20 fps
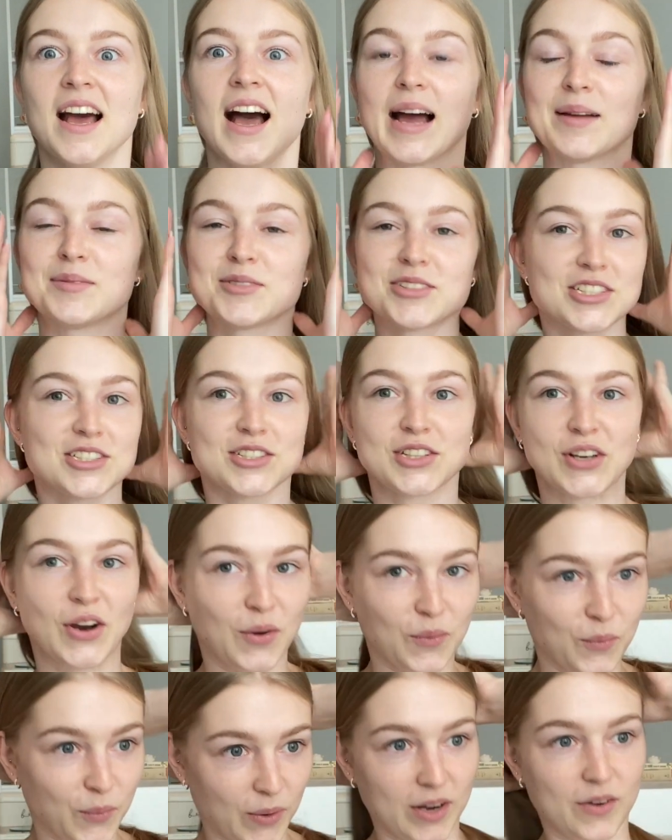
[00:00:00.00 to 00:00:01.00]
I'm just
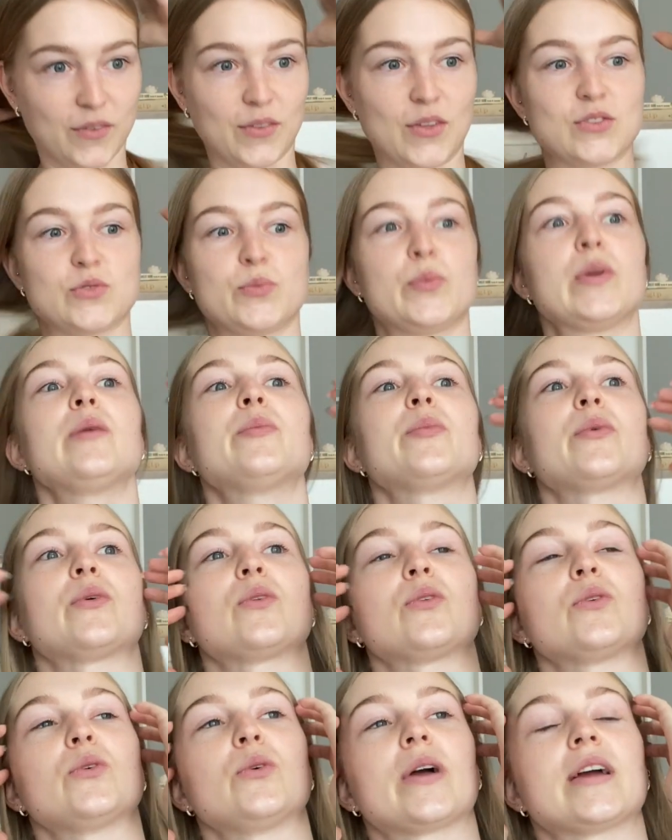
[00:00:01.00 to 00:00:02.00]
not one of those
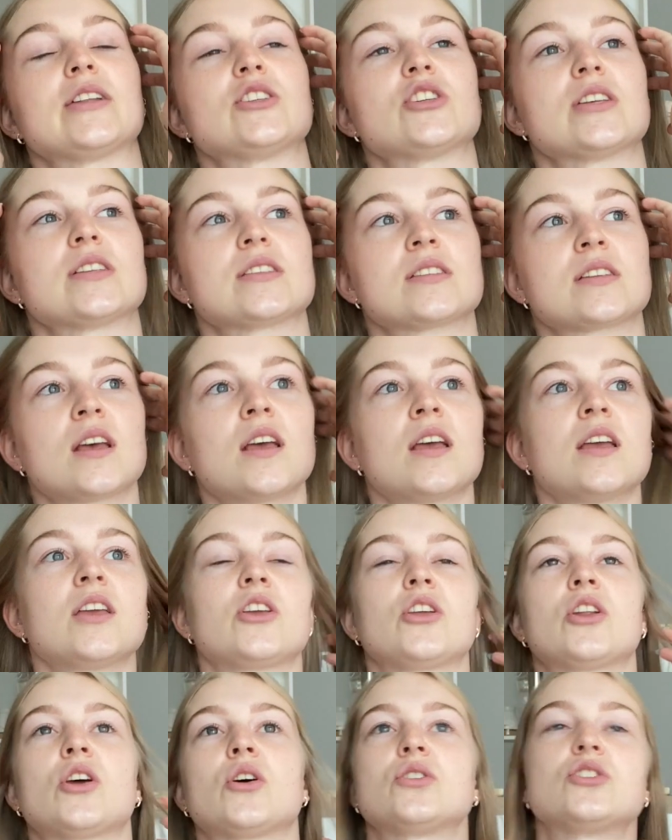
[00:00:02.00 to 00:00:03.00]
people who can just,
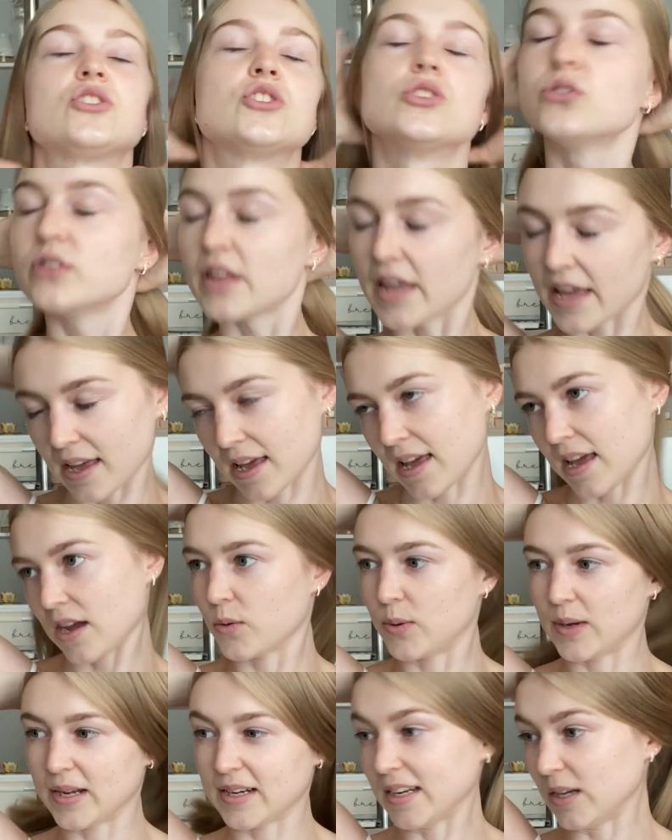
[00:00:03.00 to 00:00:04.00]
do their hair
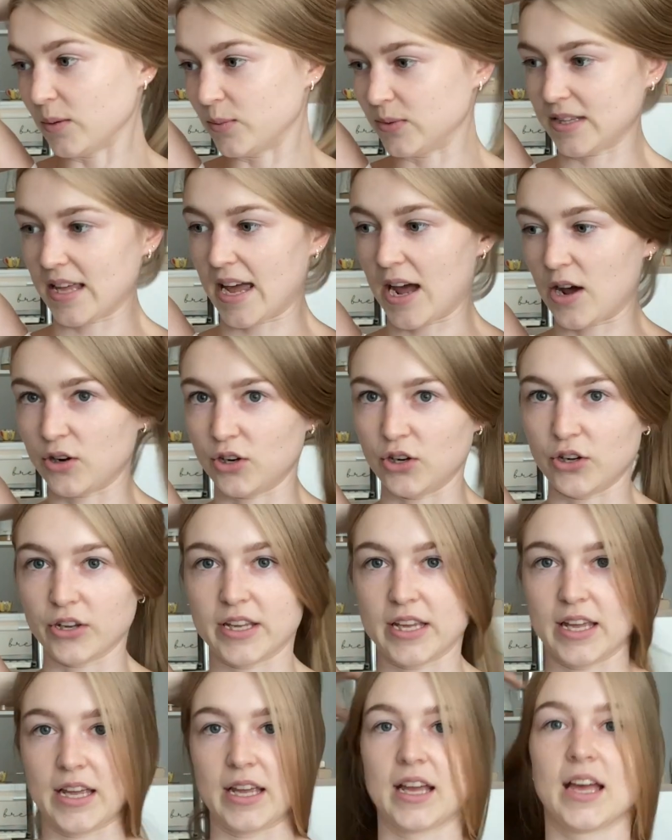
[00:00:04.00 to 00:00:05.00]
quickly without
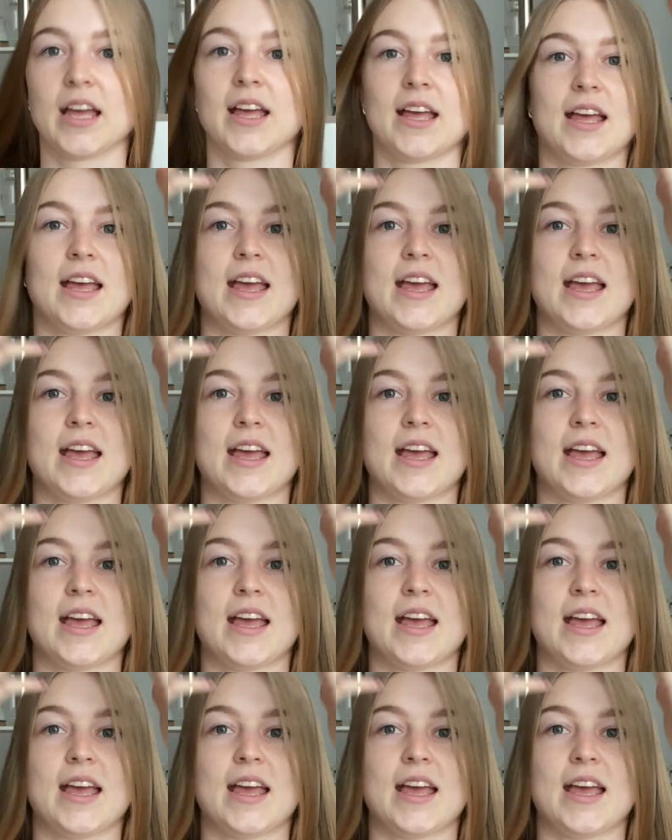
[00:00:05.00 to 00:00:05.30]
looking.